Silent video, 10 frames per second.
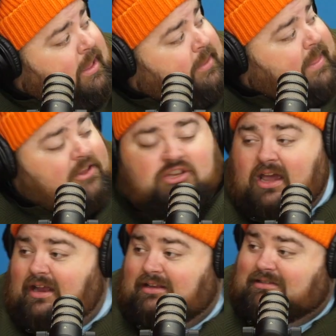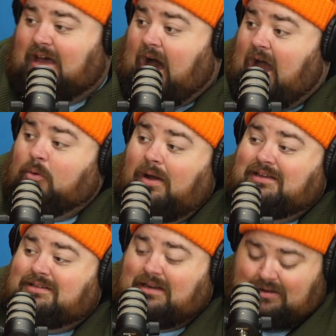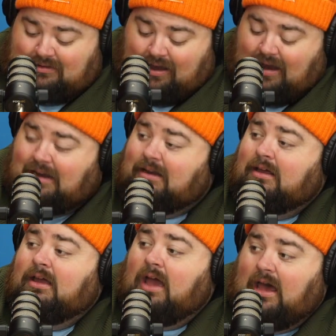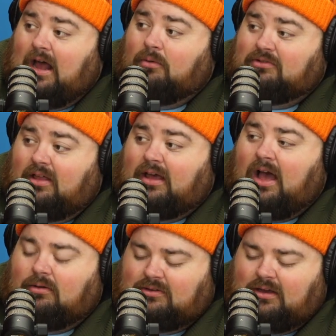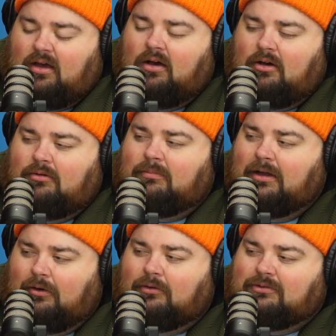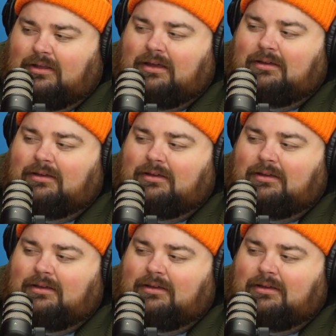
That jacket is high waisted and tight. And I was like, oh, my girl's like,